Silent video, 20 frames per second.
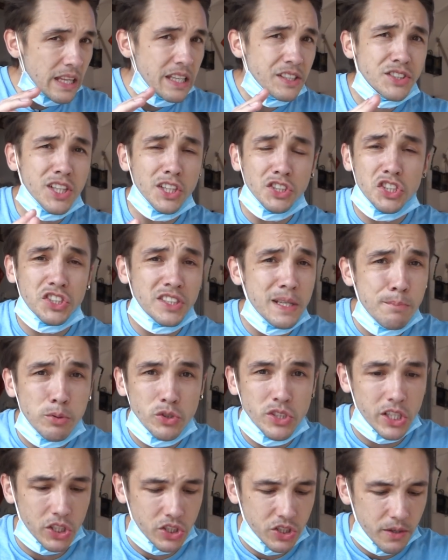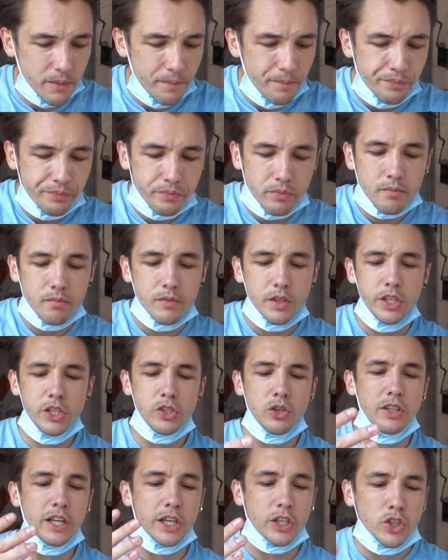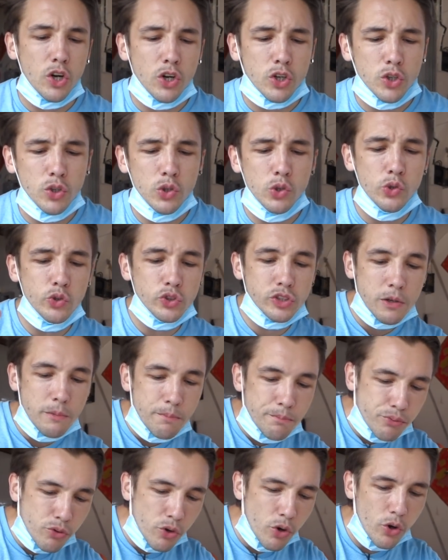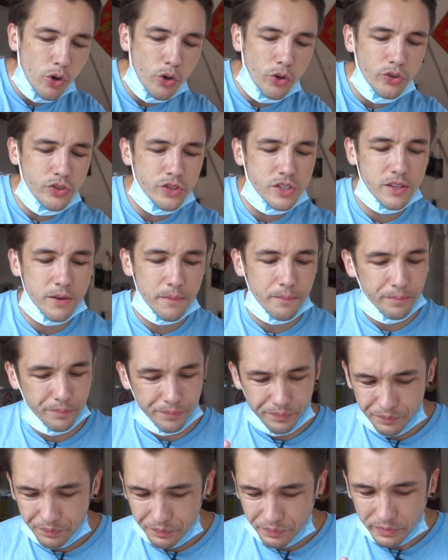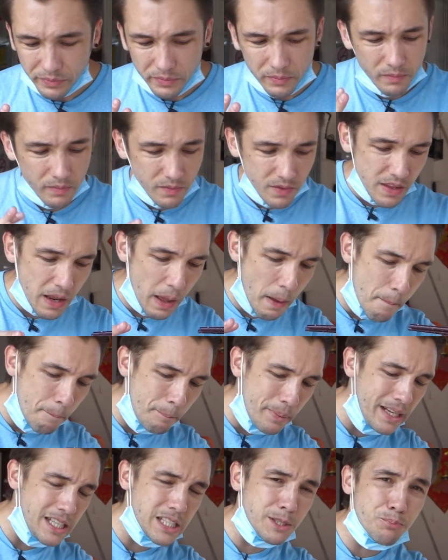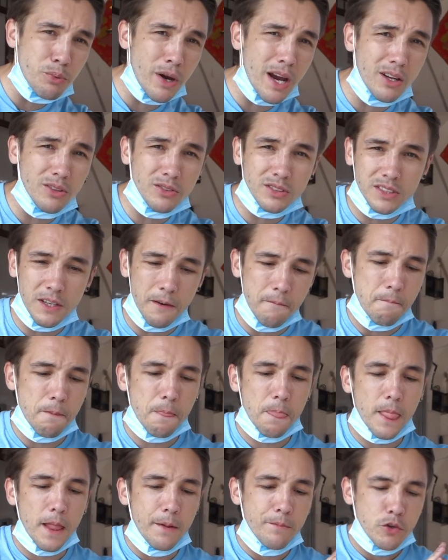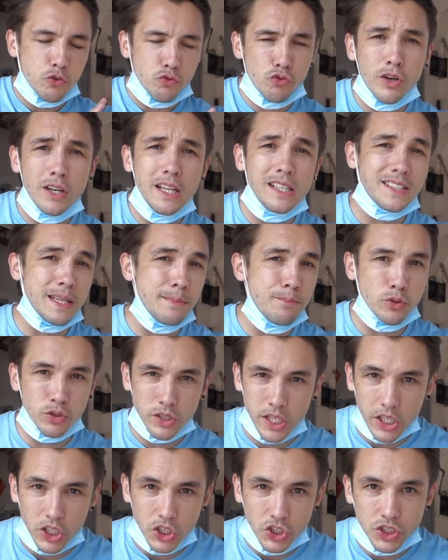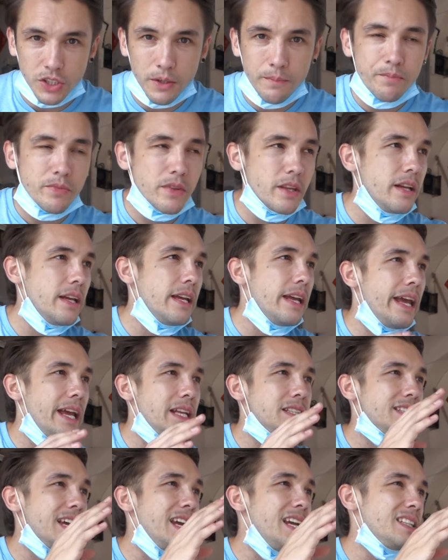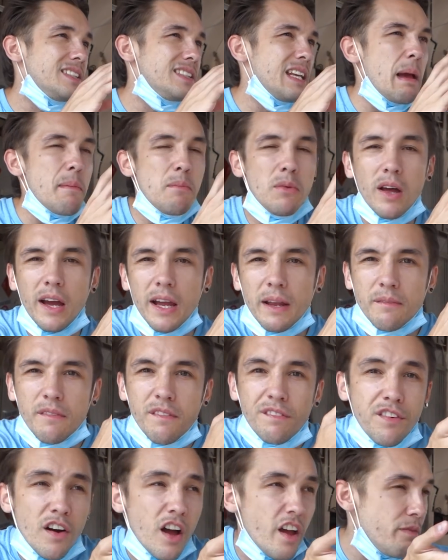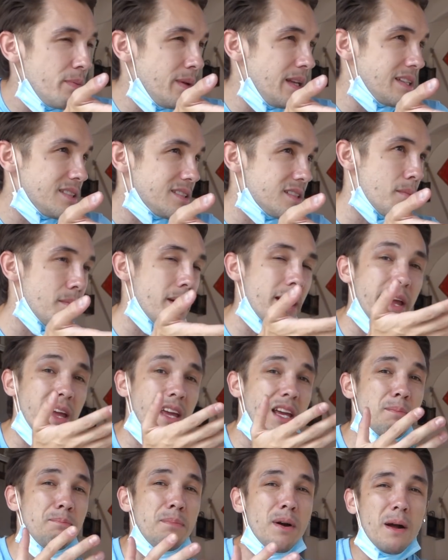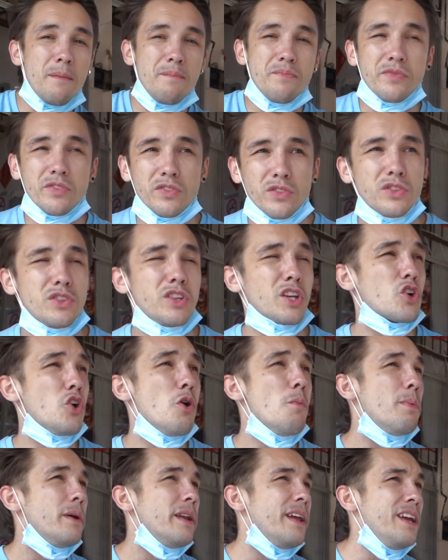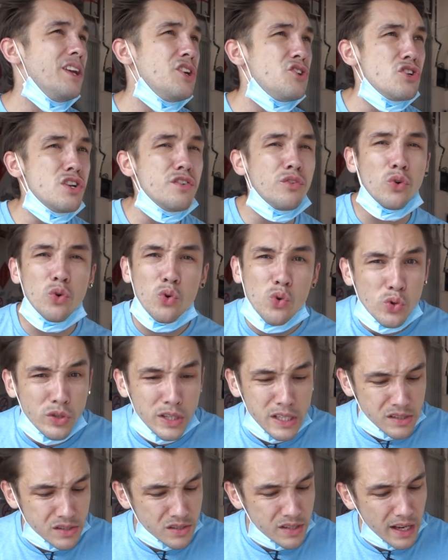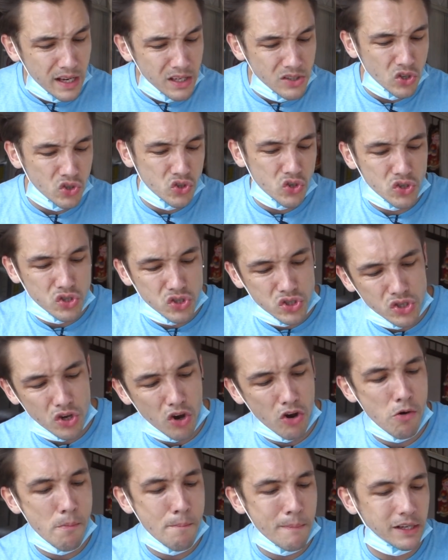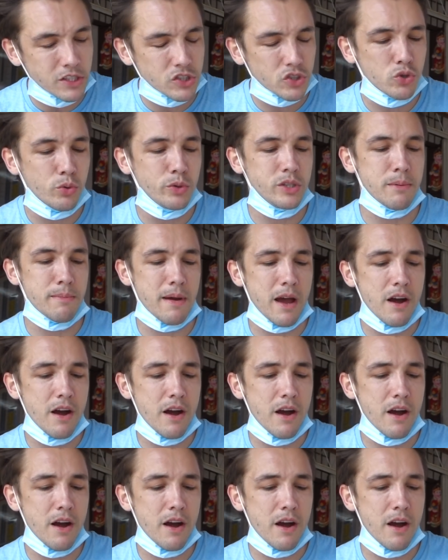such a simple dish. You got like cockles, prawns, bean sprouts. Really simple dish. It takes them like five minutes to make, but the combination of all these things are just so magical in your